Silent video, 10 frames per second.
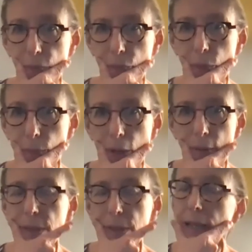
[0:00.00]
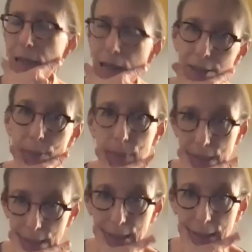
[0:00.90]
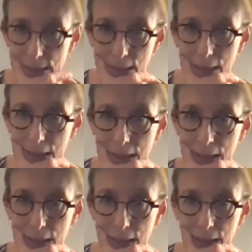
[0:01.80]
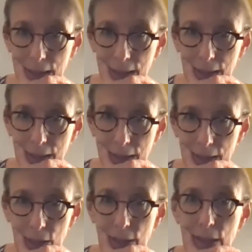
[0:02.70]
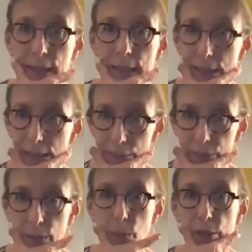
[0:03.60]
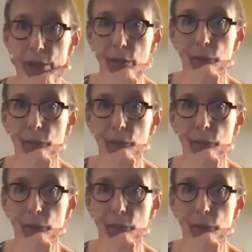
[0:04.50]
for profit, and hospices are at least 70%